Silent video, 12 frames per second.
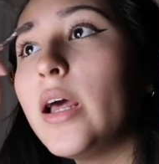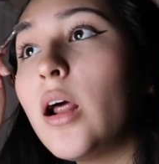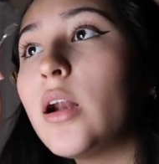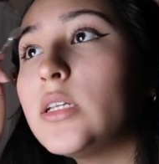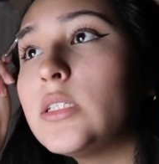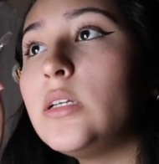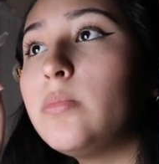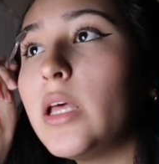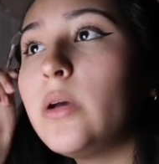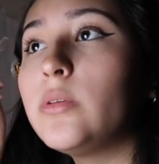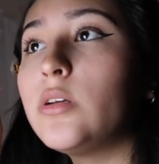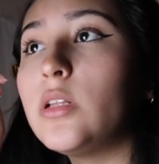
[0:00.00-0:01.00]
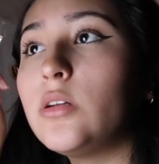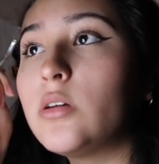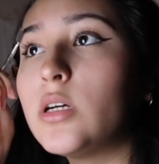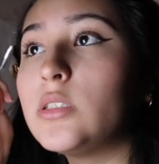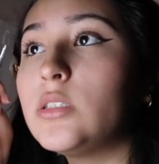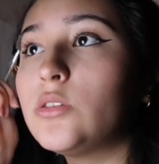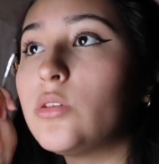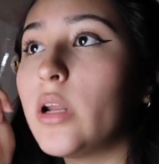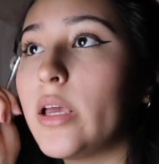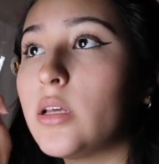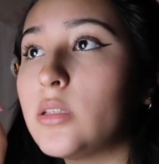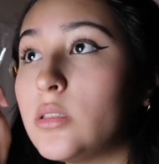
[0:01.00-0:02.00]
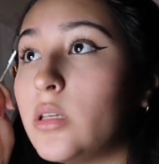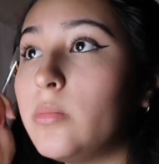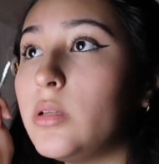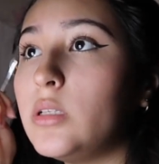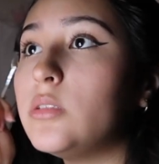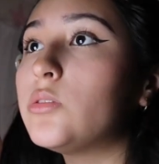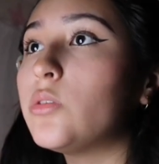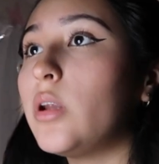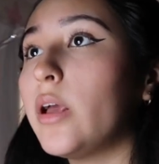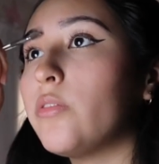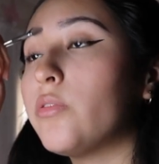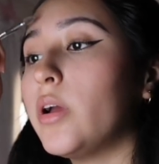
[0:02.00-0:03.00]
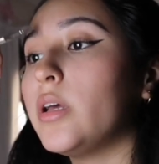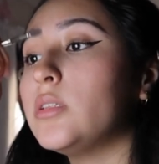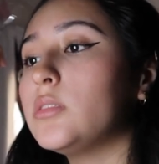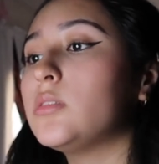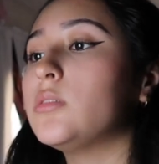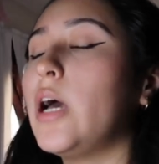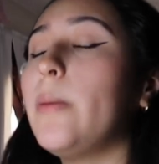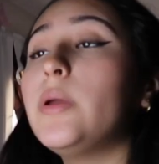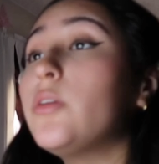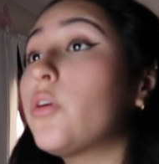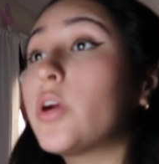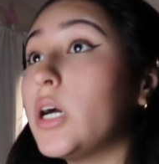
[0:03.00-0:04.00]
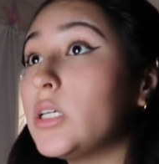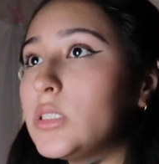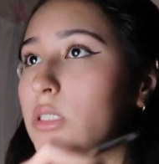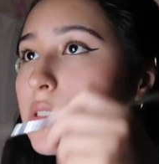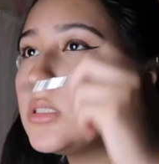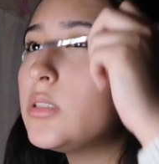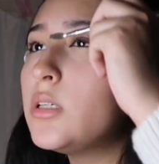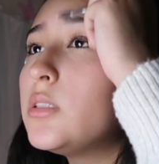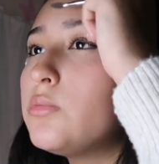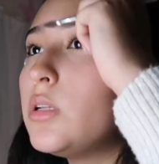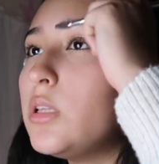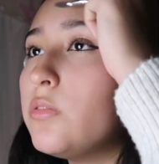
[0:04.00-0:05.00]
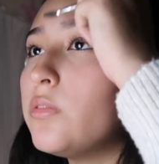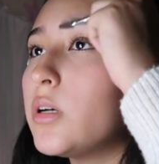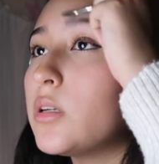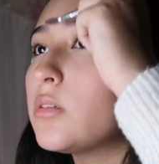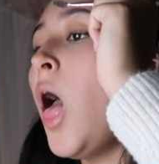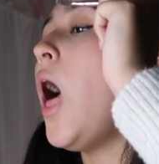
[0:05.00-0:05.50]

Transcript: And honestly, playing with your little cousins or like siblings or like friends. I mean, or cousins. It's really fun.